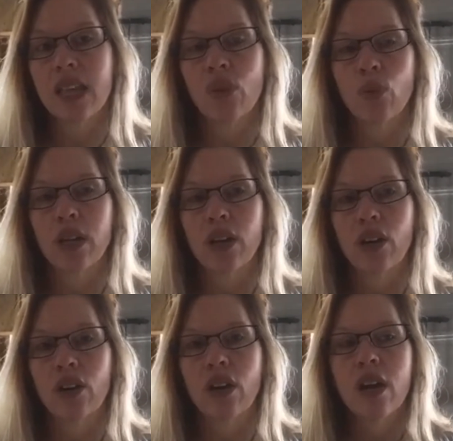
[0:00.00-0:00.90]
that we
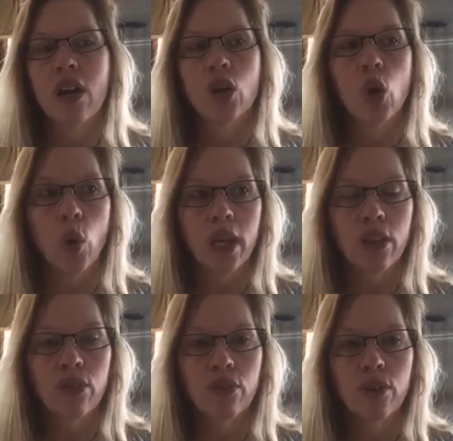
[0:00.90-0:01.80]
are going
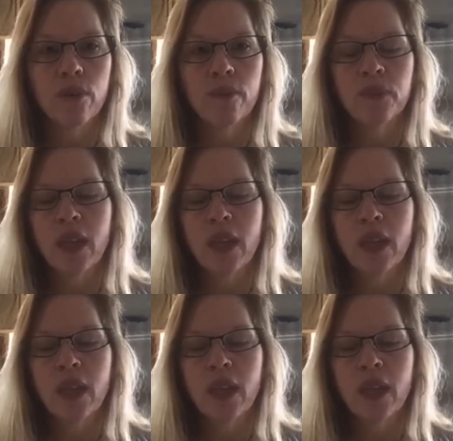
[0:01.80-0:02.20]
through.